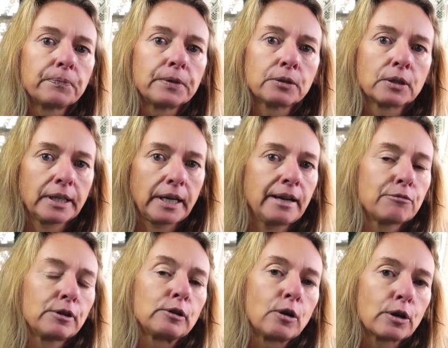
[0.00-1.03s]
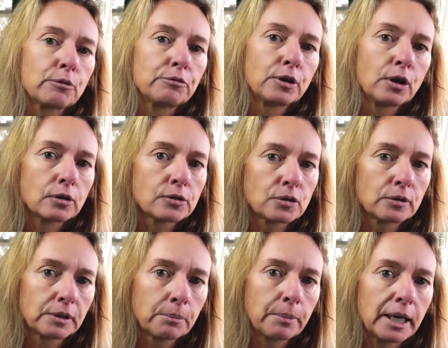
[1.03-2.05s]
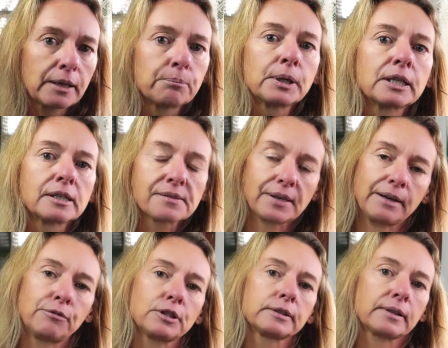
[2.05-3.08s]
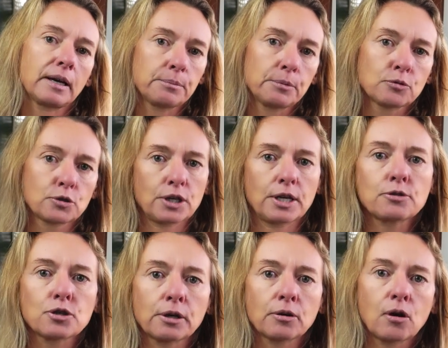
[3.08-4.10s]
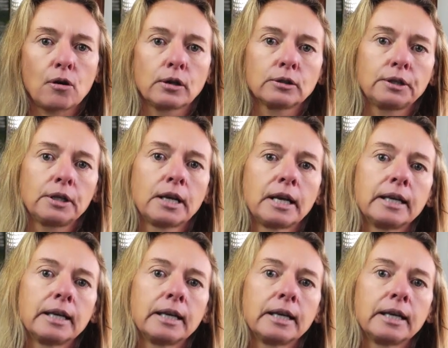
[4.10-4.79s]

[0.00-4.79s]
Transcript: You're gonna have a lot of knots on the back because every time you change a color,